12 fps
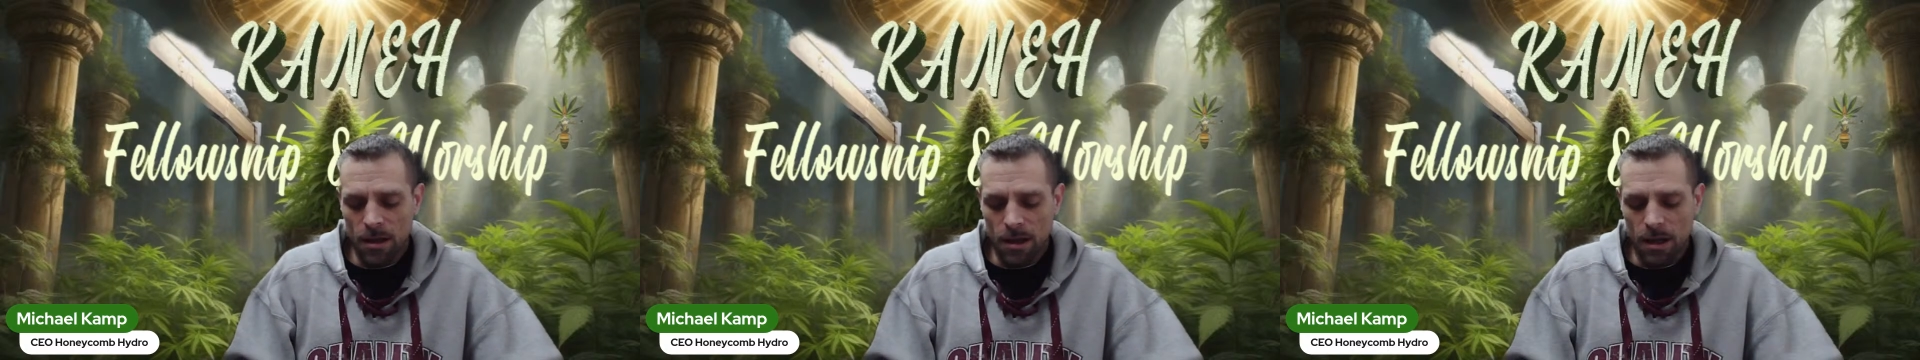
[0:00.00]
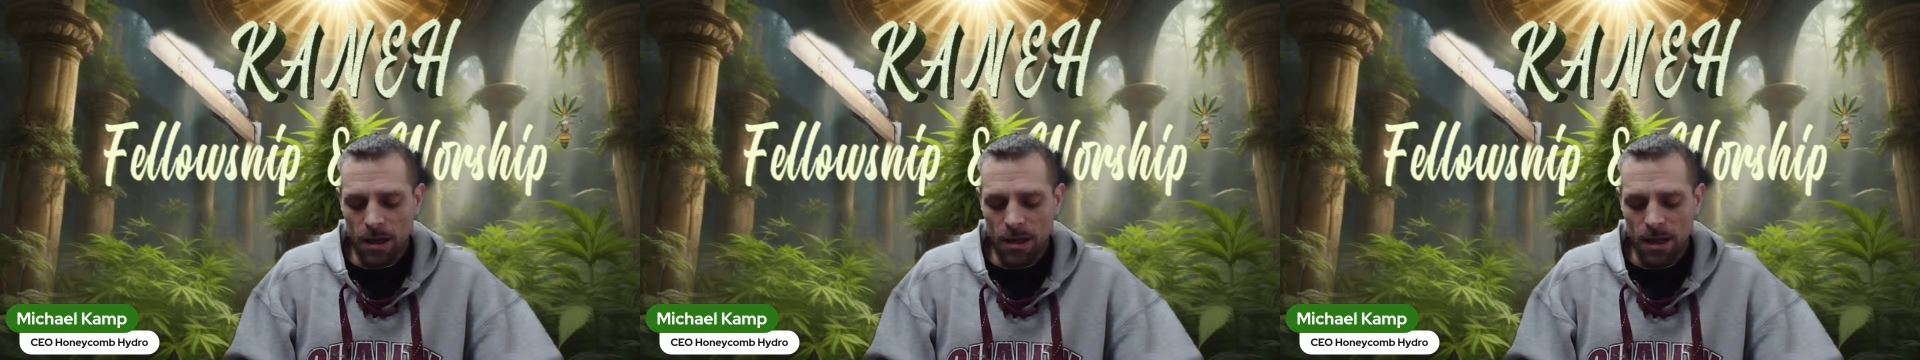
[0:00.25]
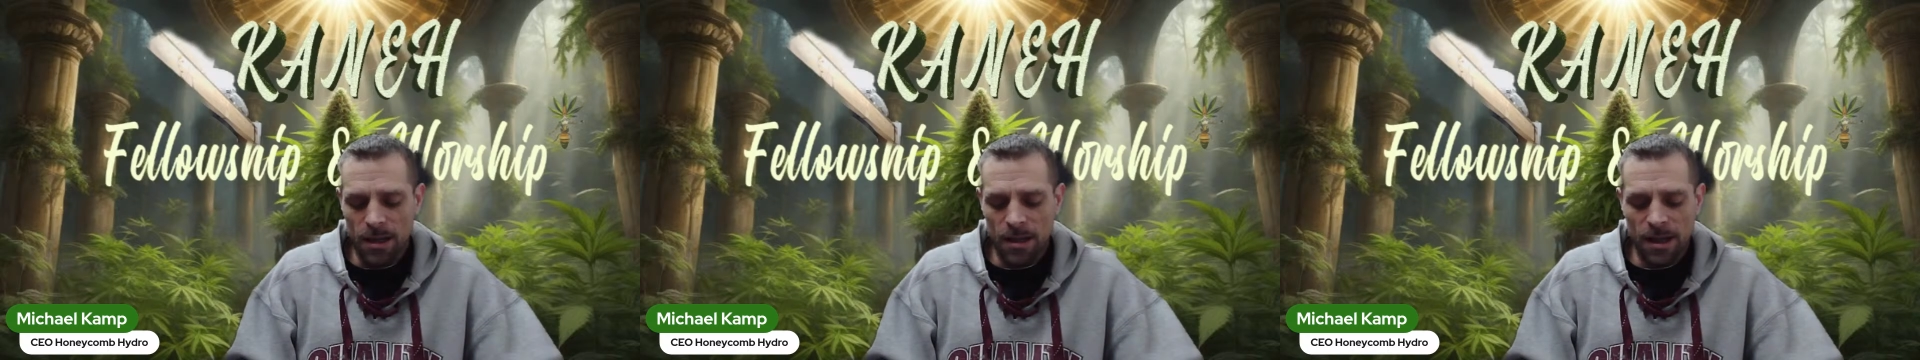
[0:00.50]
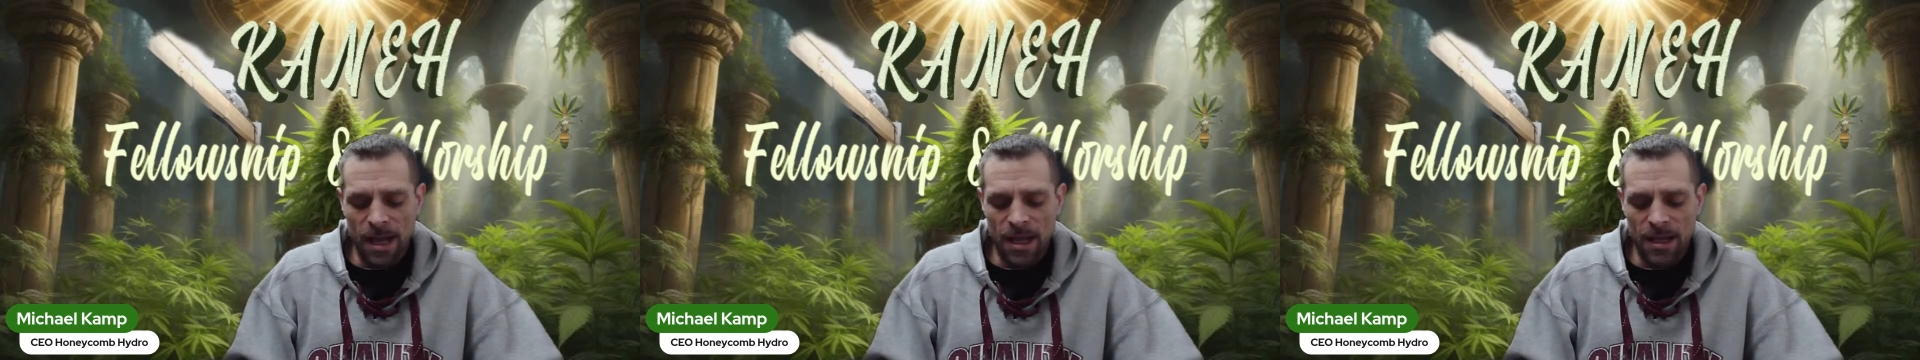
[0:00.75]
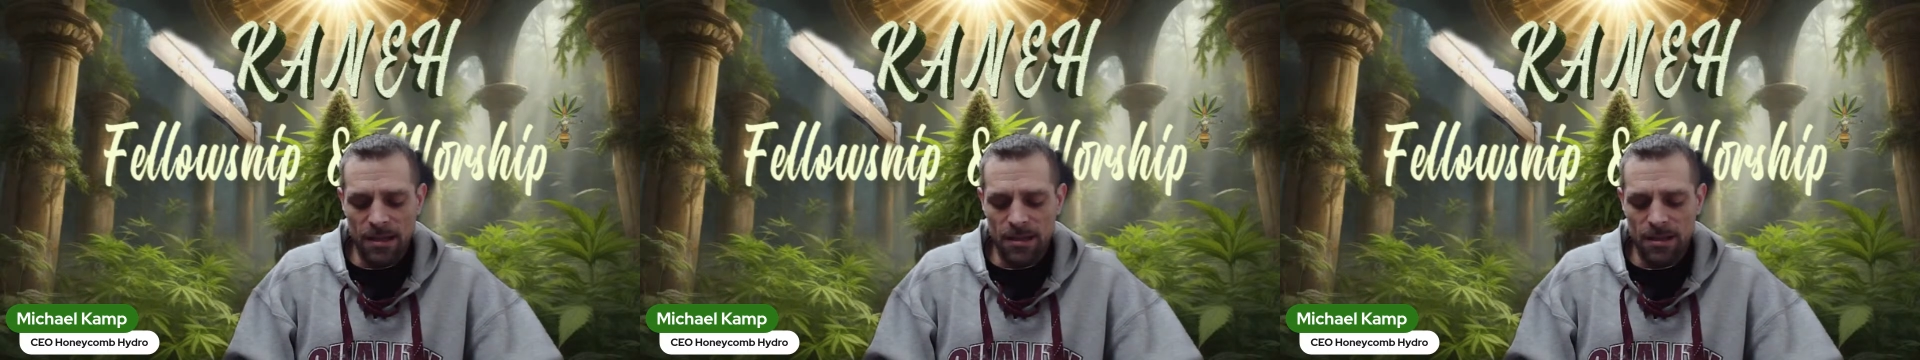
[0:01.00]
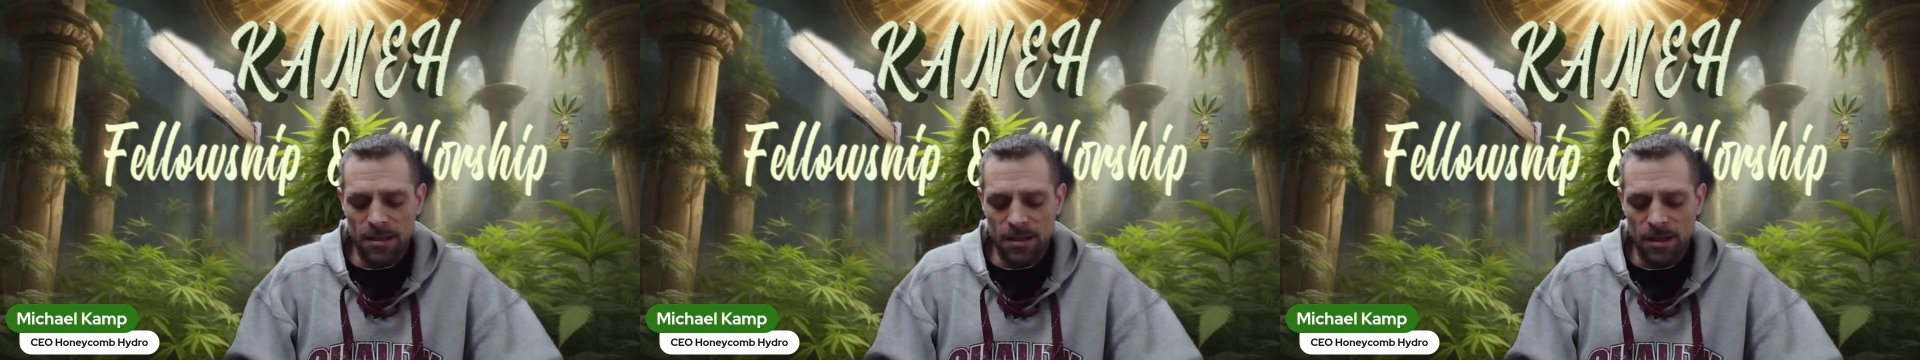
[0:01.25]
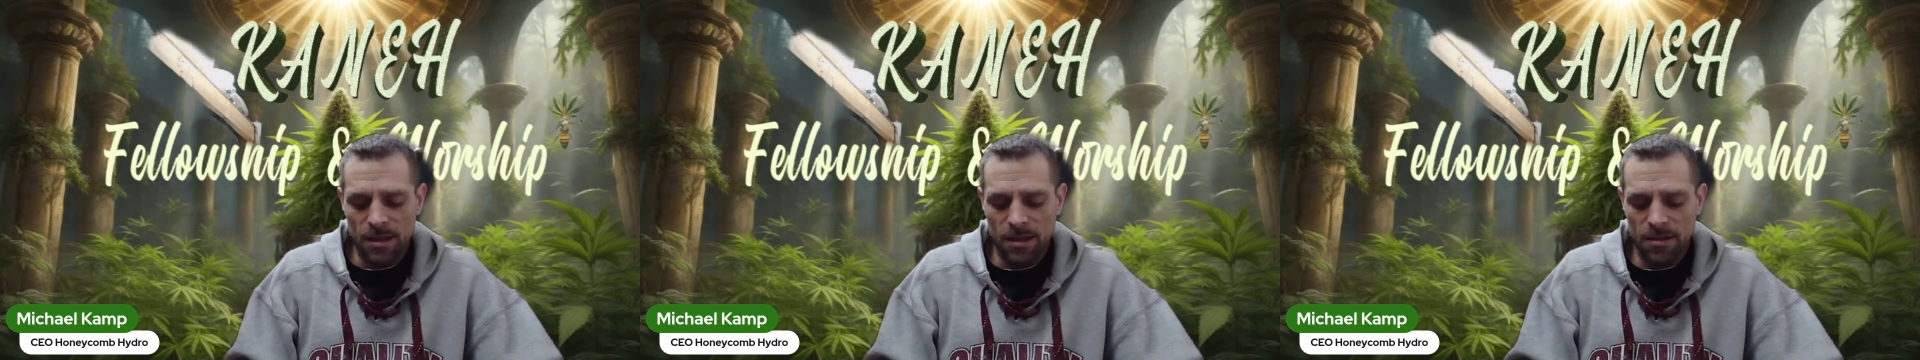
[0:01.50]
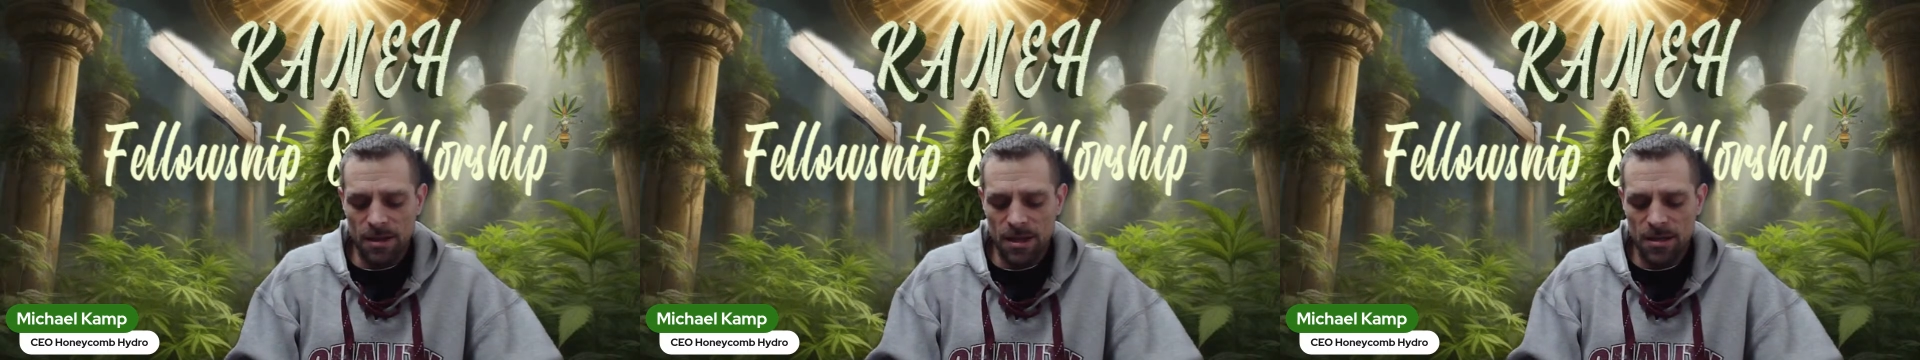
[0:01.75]
And in that, since the
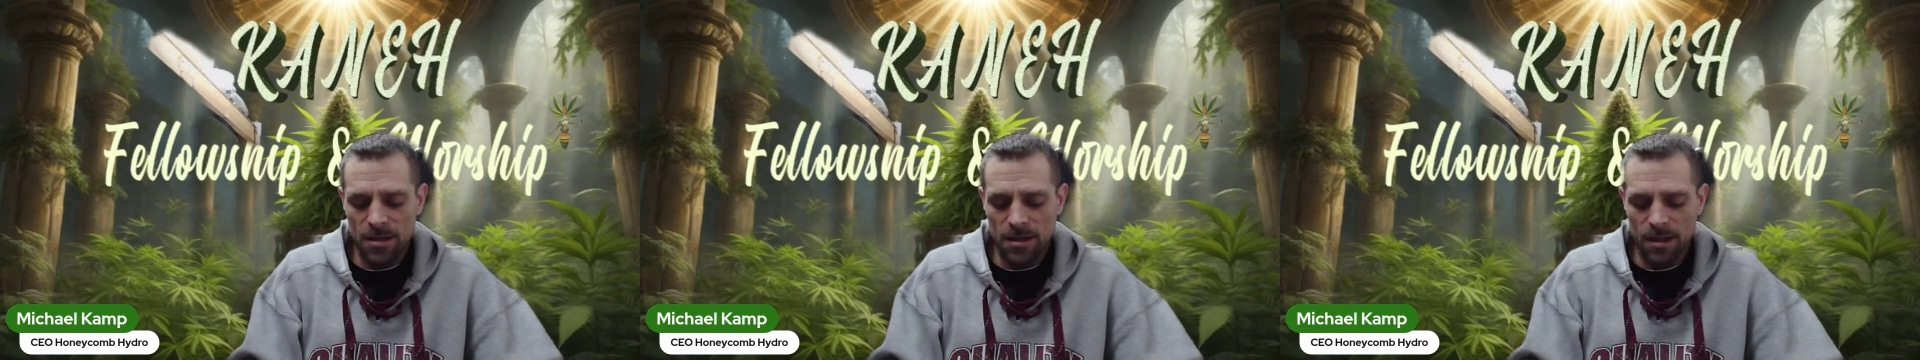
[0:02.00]
30s,